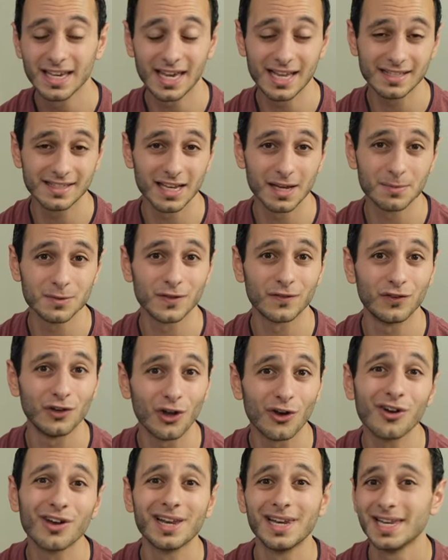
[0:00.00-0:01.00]
in terms of
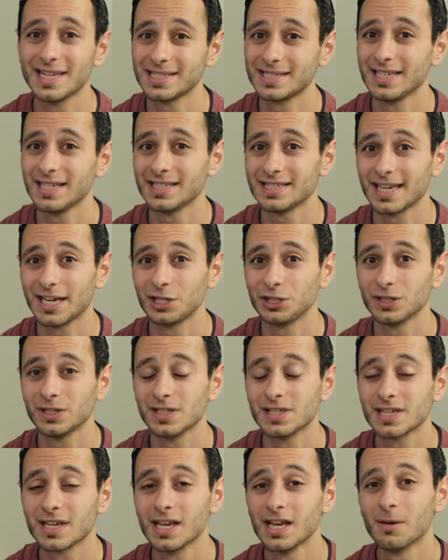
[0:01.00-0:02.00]
longer listening
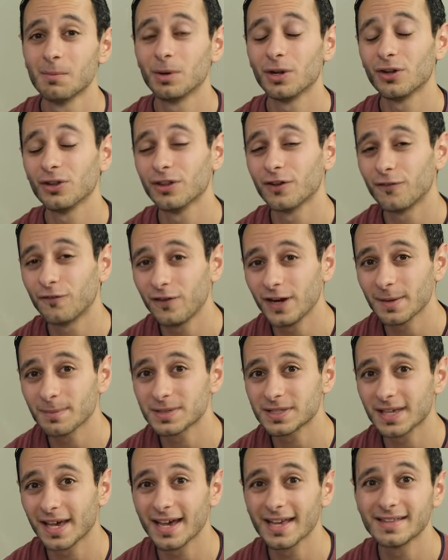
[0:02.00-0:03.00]
sessions, but on the flip
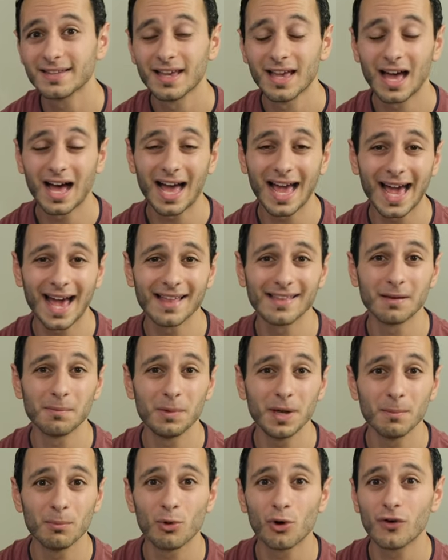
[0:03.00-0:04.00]
side, I had a
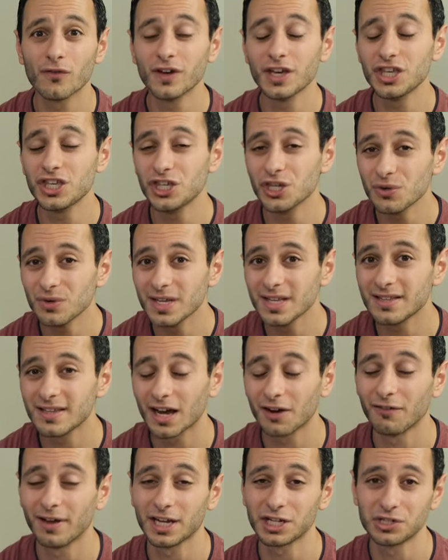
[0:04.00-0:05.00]
bit more of a
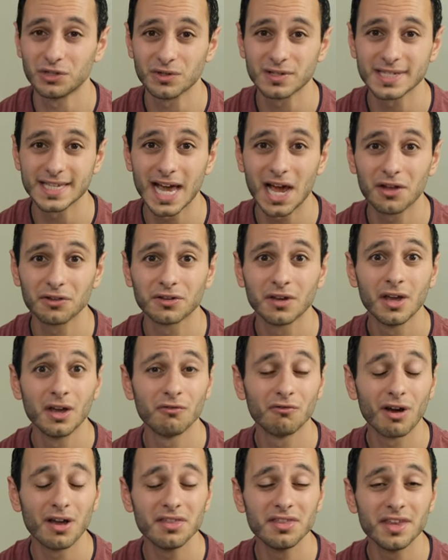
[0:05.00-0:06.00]
unidirectional sound
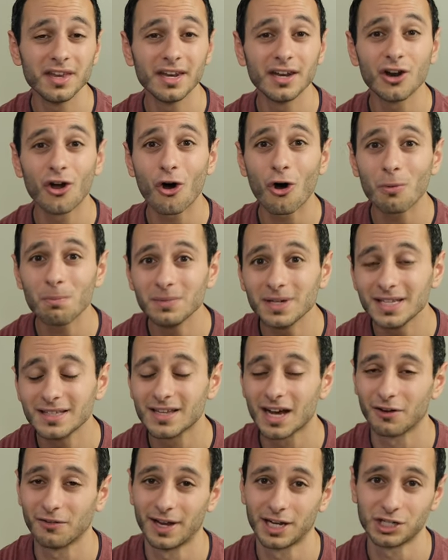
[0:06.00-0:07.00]
rather than an
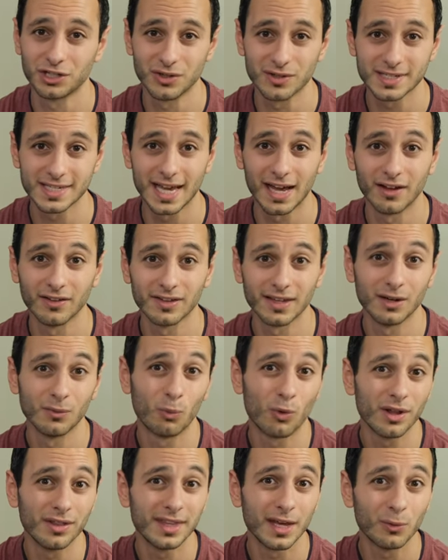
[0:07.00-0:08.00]
omnidirectional sound
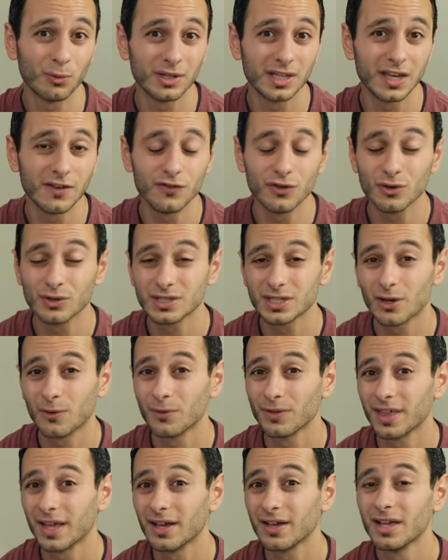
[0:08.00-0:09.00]
and one that would give you some
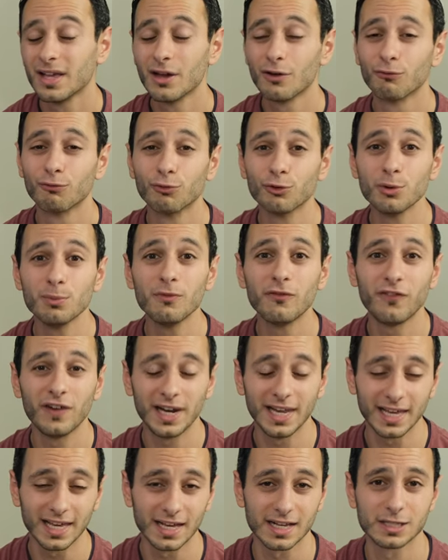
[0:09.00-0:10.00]
of the room
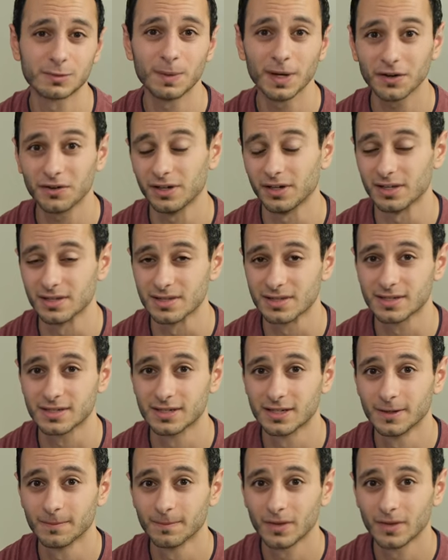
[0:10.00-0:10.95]
filling experience.